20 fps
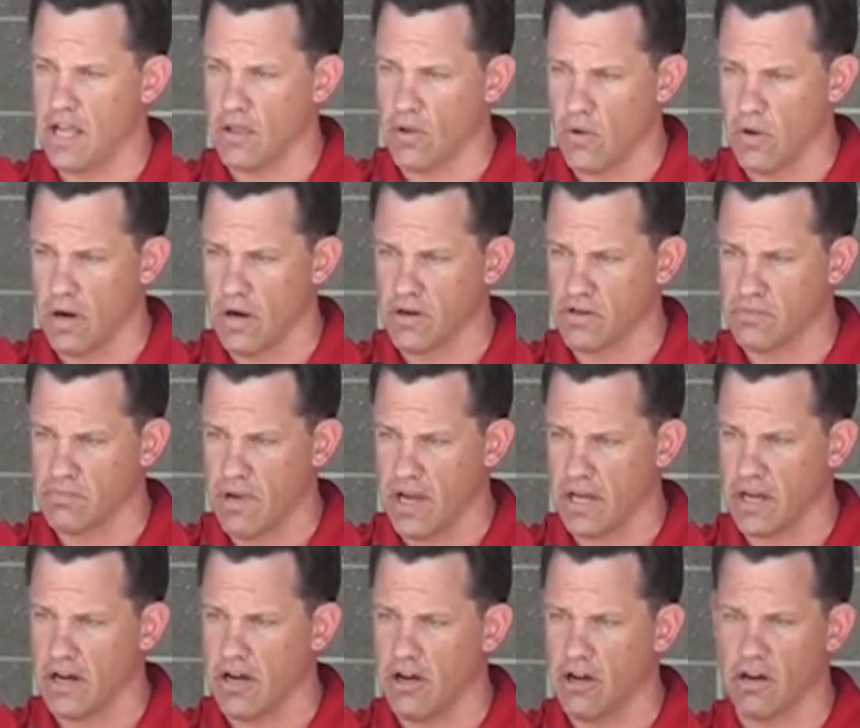lawyers
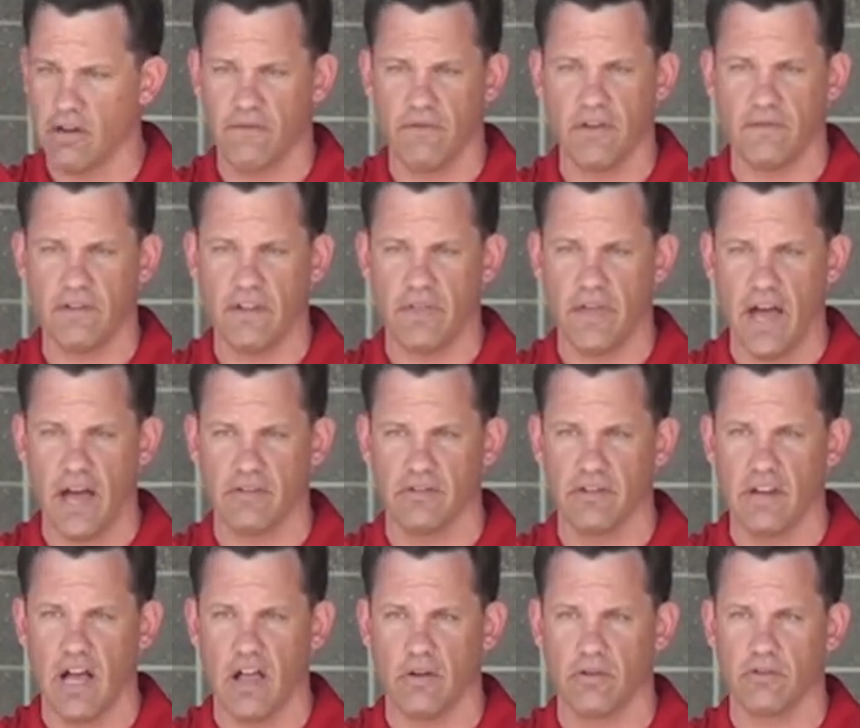making
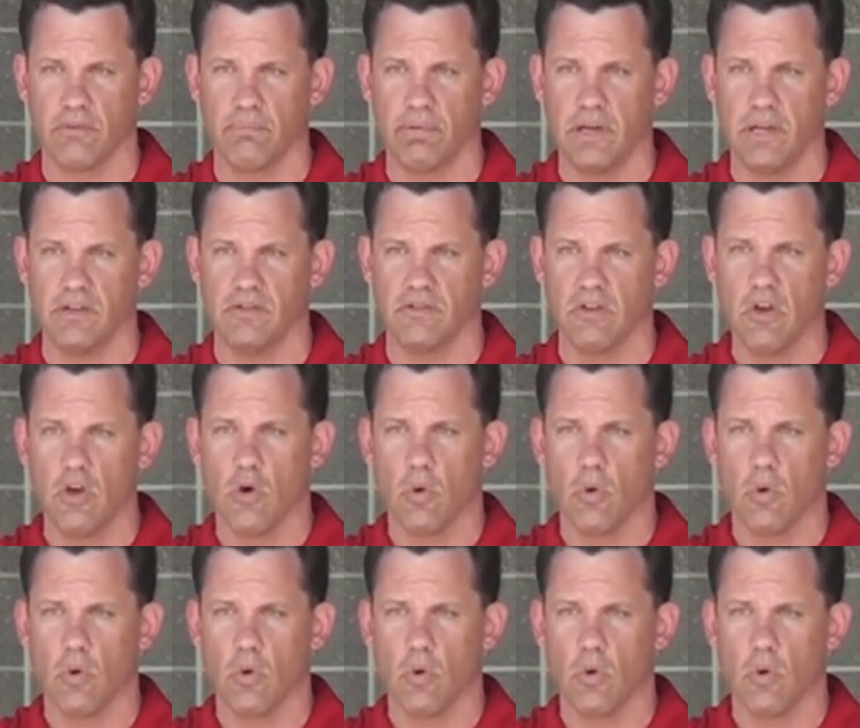$150,000 apiece,